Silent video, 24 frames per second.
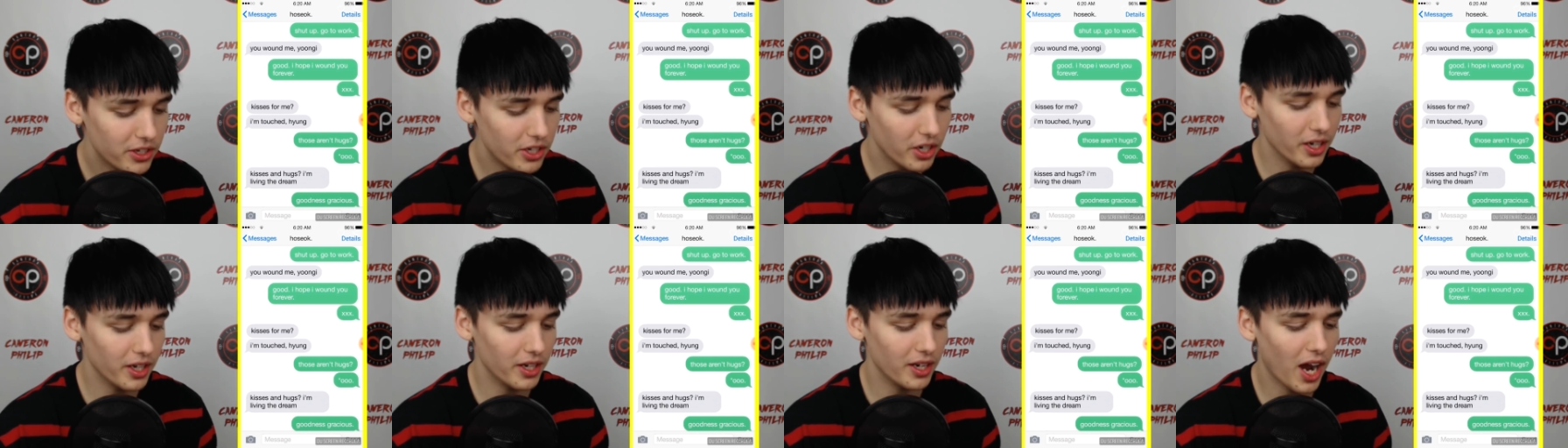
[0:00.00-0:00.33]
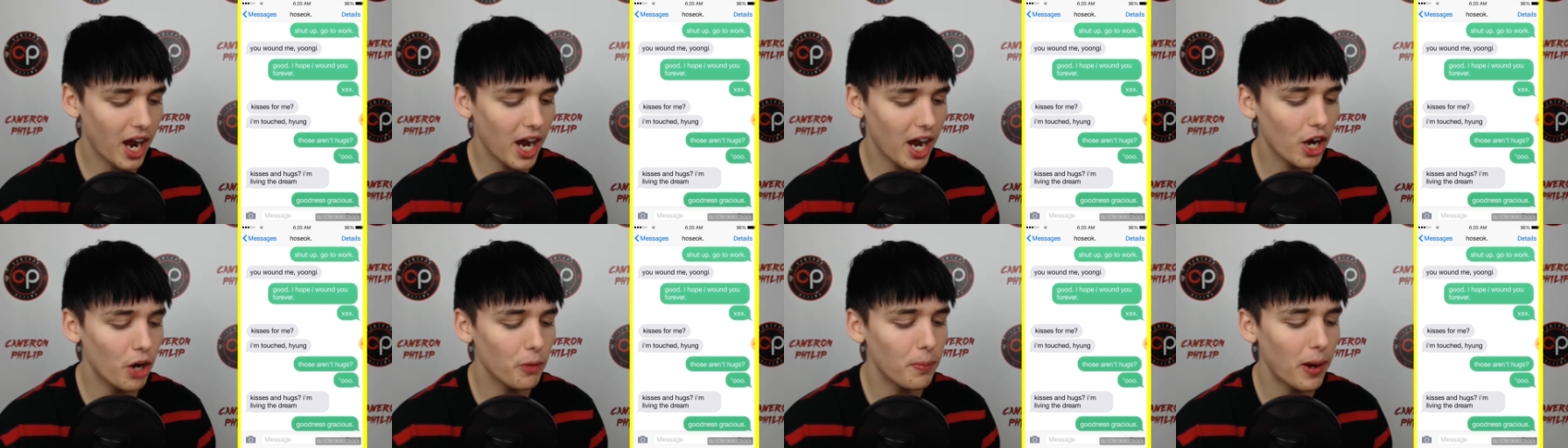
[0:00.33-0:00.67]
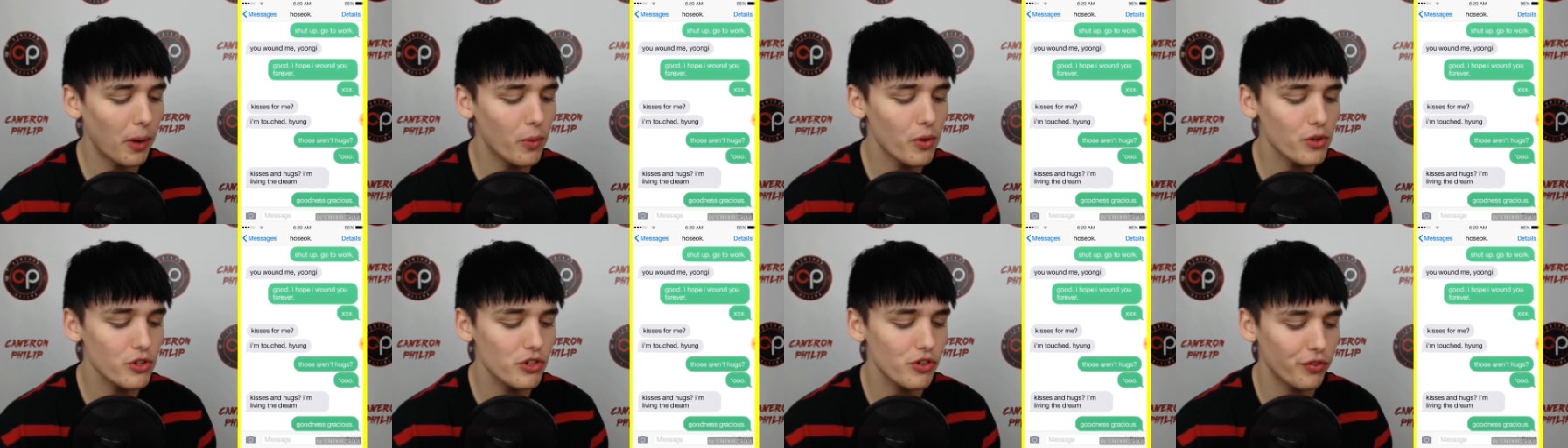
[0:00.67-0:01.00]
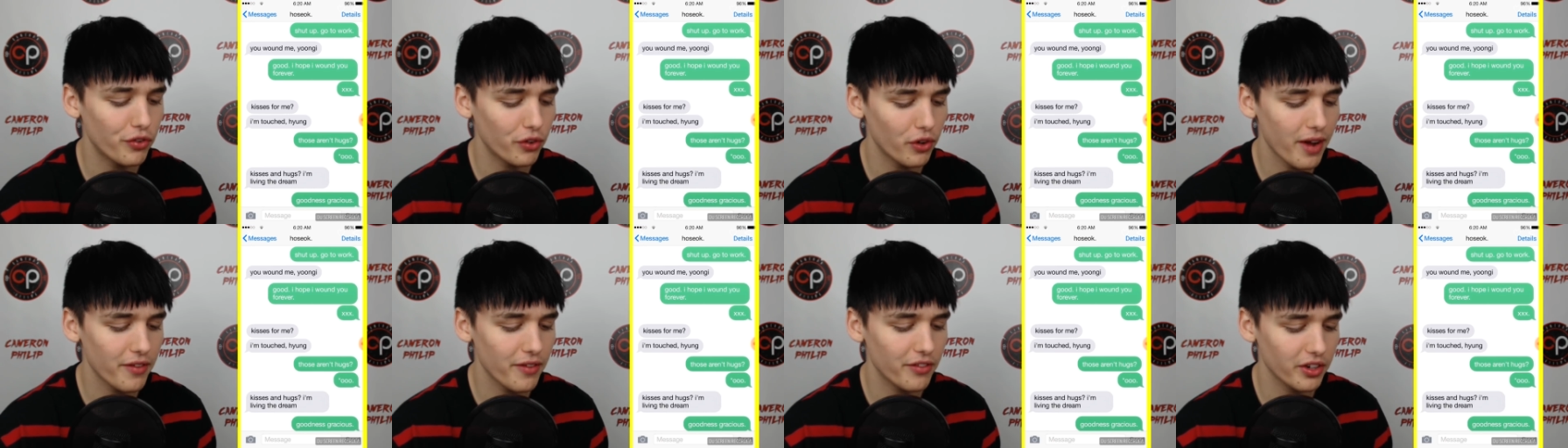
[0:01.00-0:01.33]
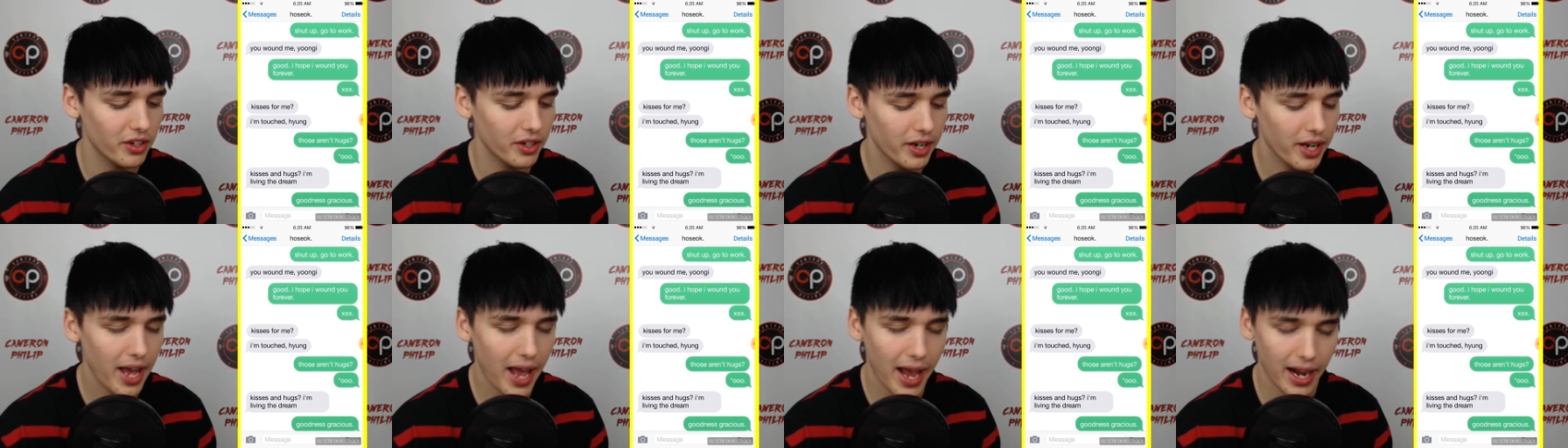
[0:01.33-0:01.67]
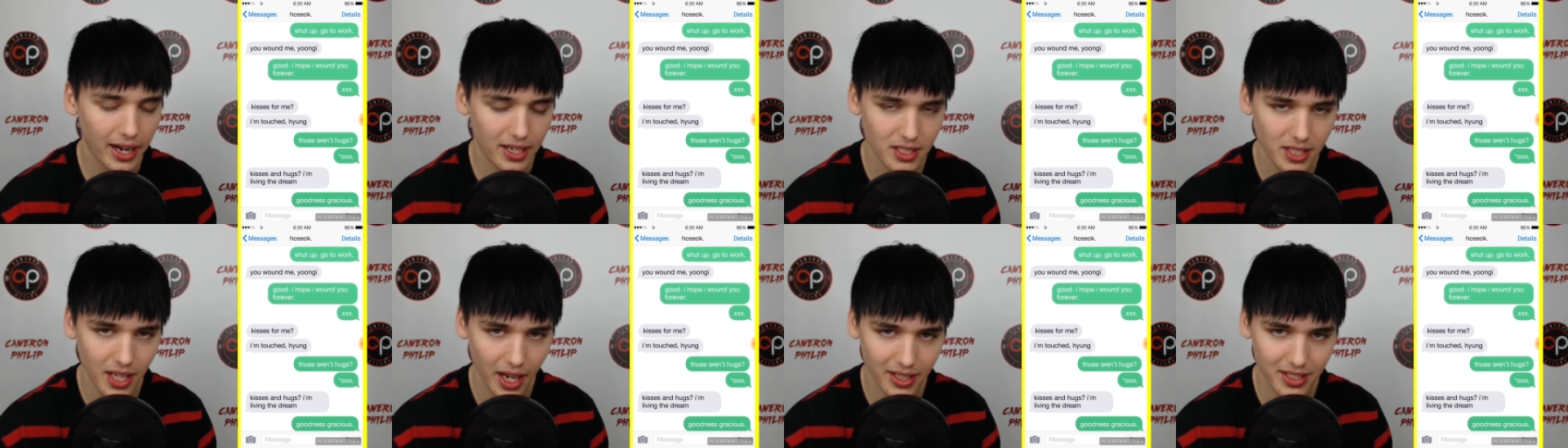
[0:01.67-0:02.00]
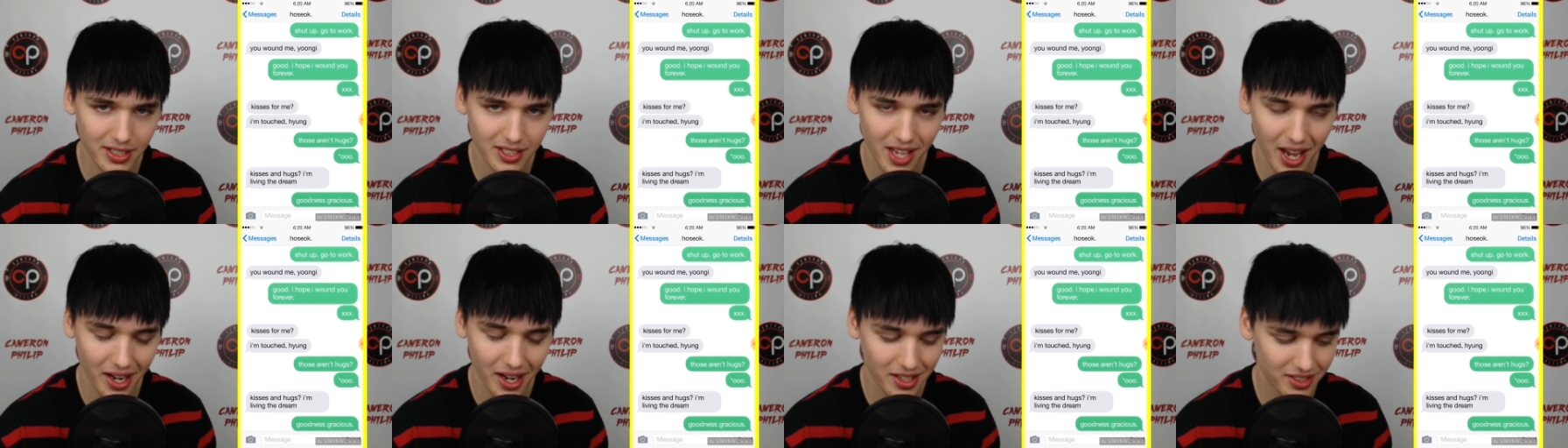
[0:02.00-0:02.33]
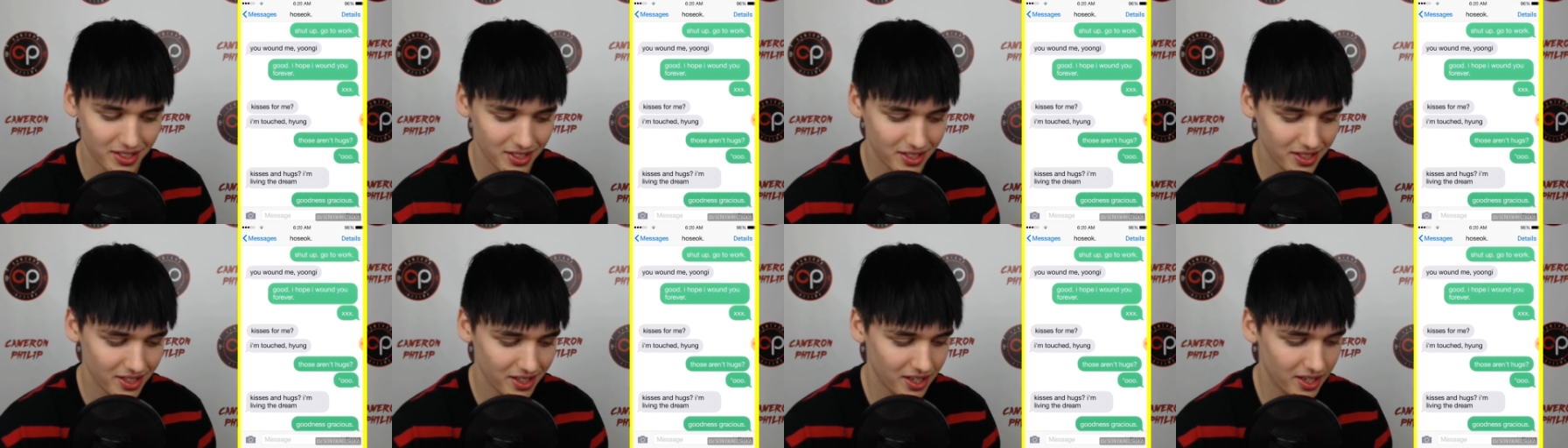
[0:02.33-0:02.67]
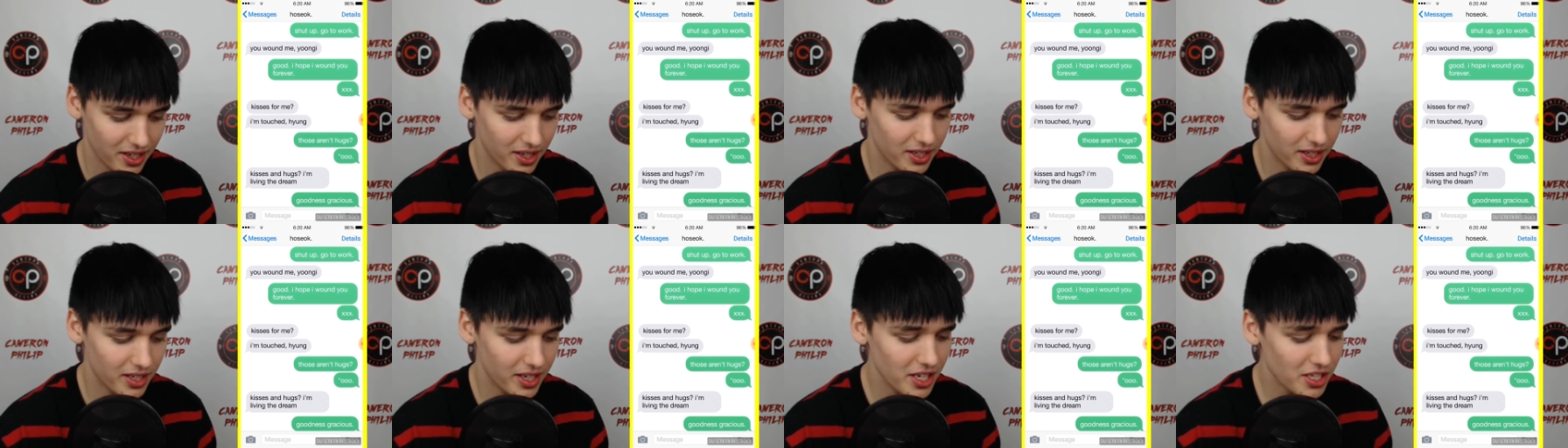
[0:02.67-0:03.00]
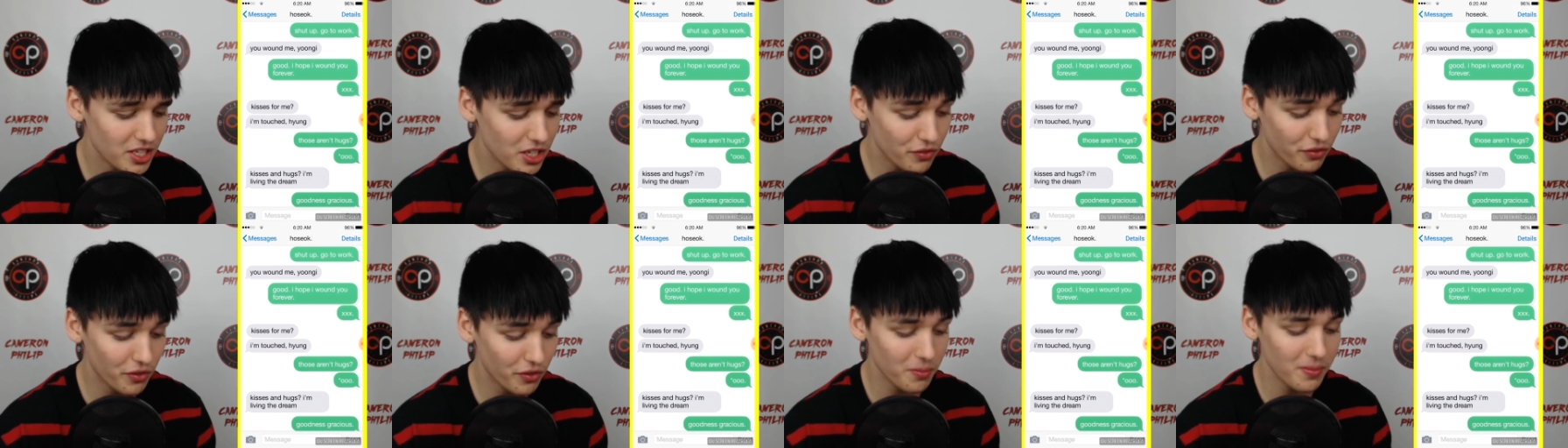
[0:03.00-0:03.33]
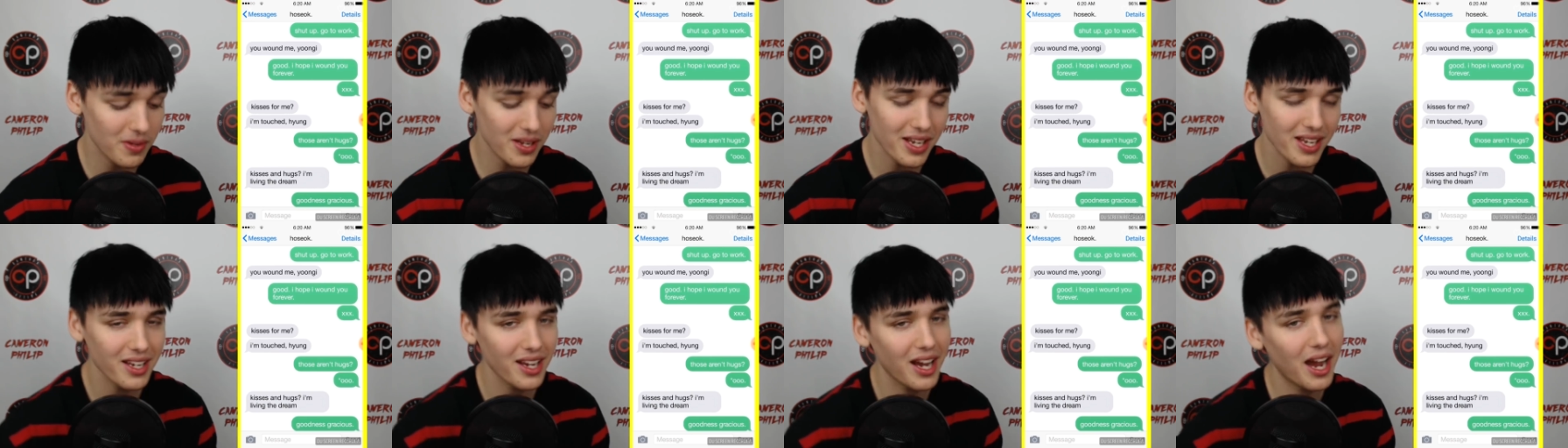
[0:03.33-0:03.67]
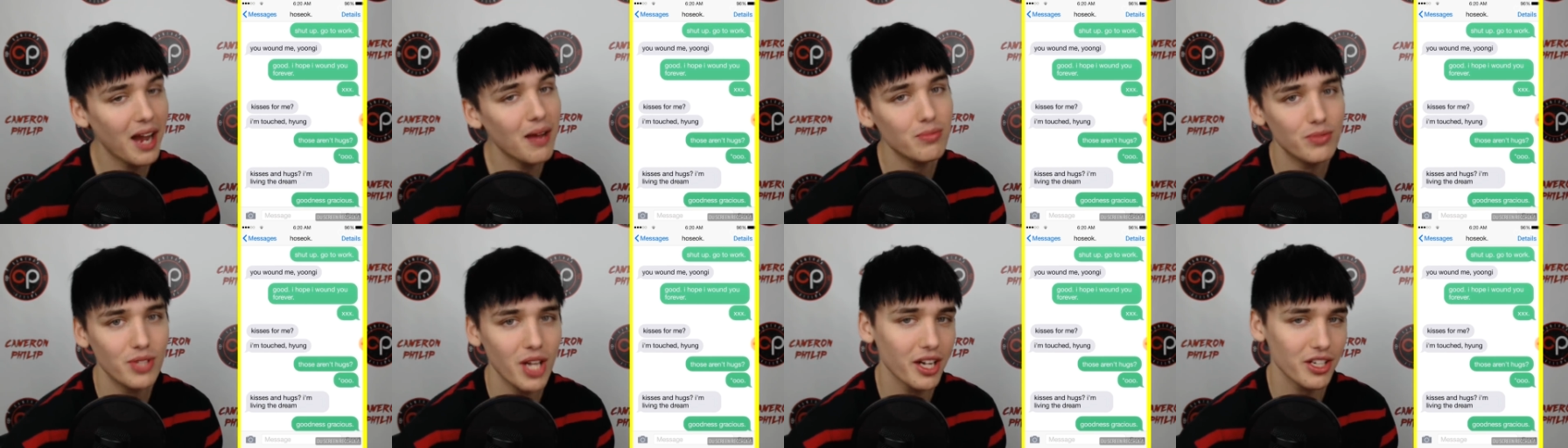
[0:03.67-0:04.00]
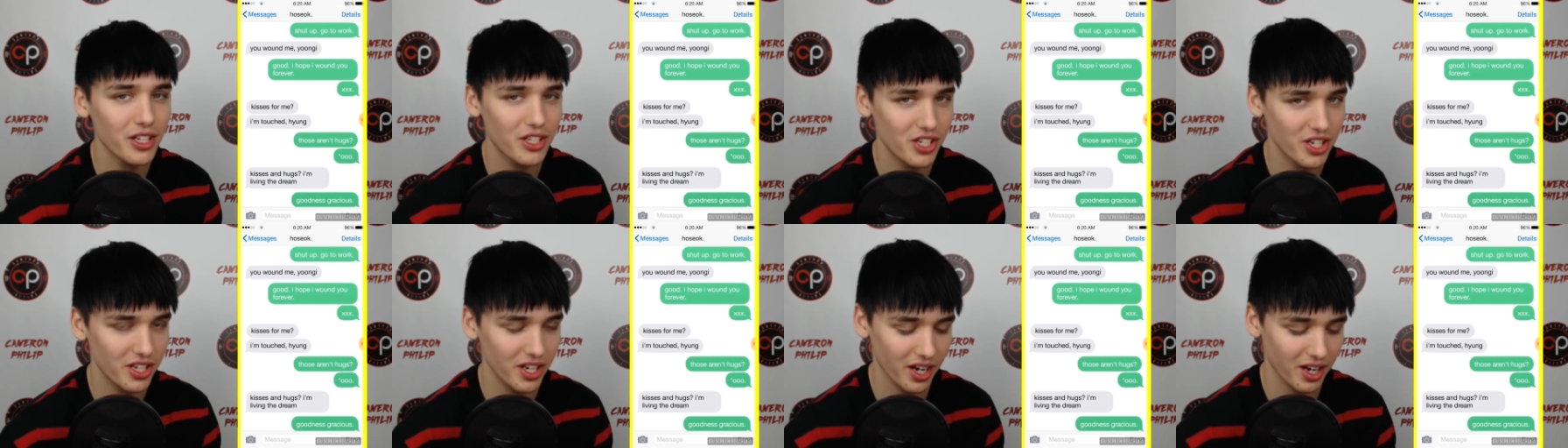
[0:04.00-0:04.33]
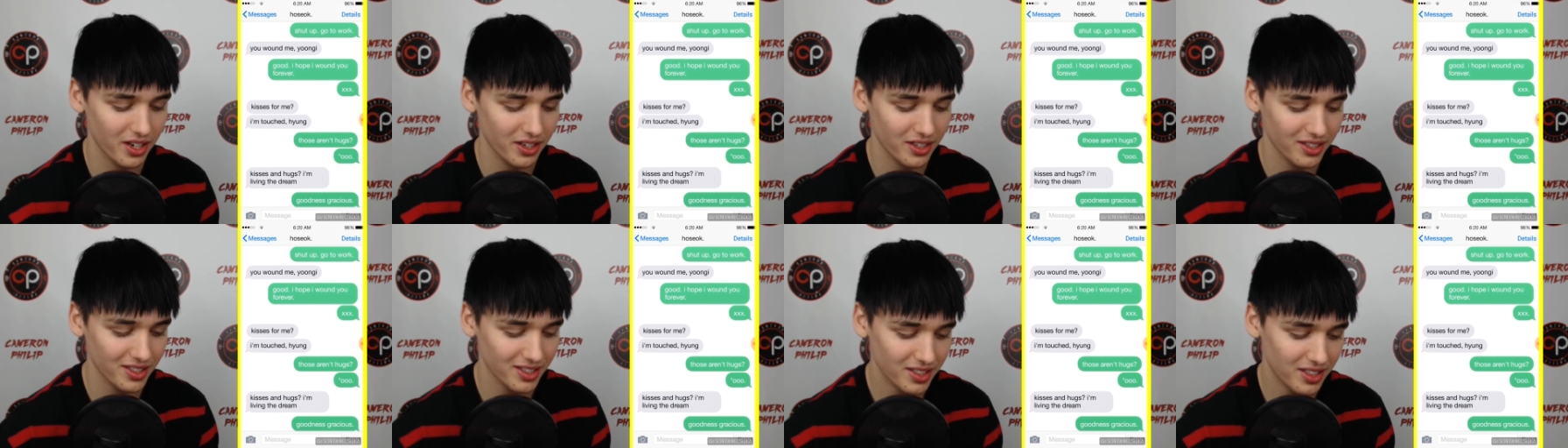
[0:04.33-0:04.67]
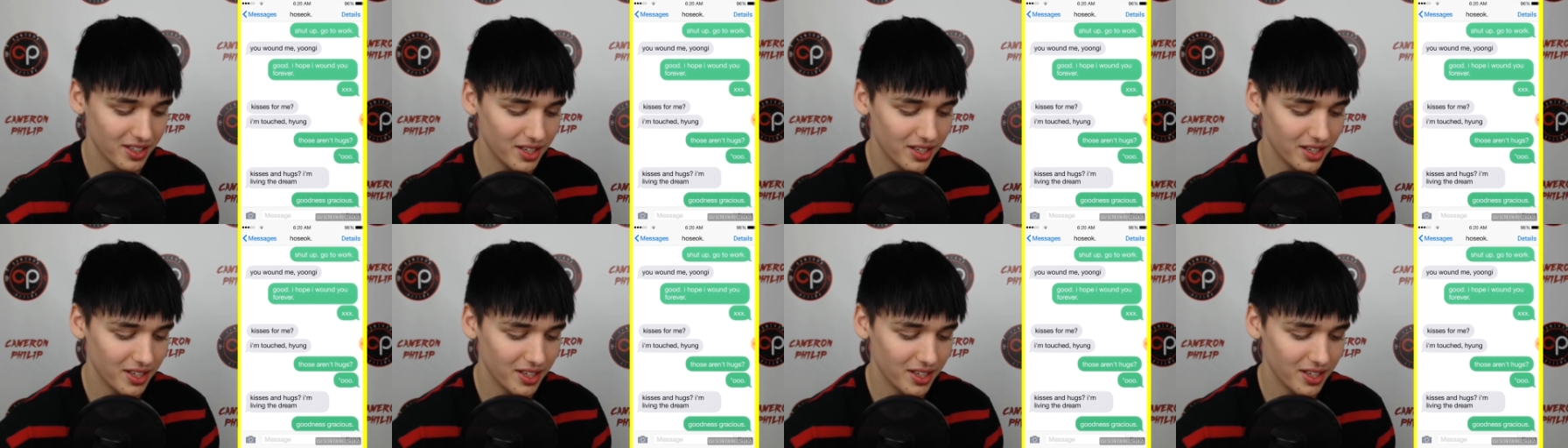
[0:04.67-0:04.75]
Good. I hope I wound you forever. XXX. Kisses for me? I'm touched, Hyung.